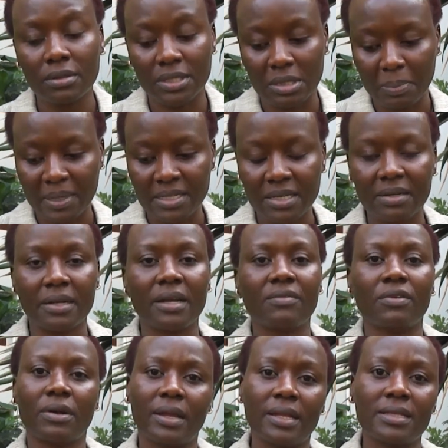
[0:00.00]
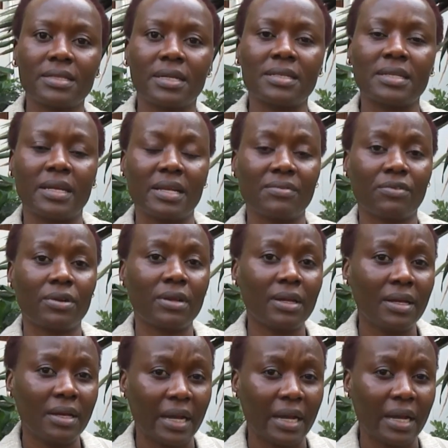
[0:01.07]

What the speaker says: dispensary level, health center level,